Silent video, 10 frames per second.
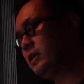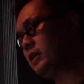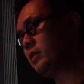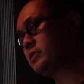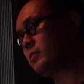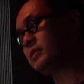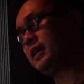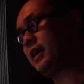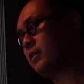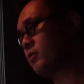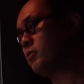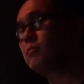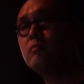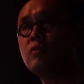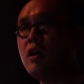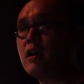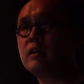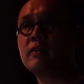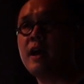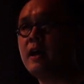You know, it's a botanical
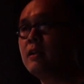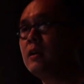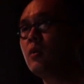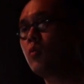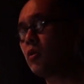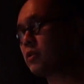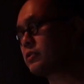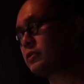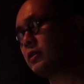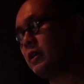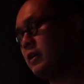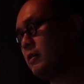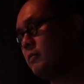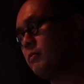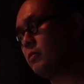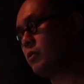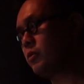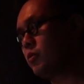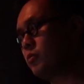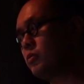product that works uh,
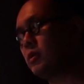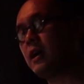through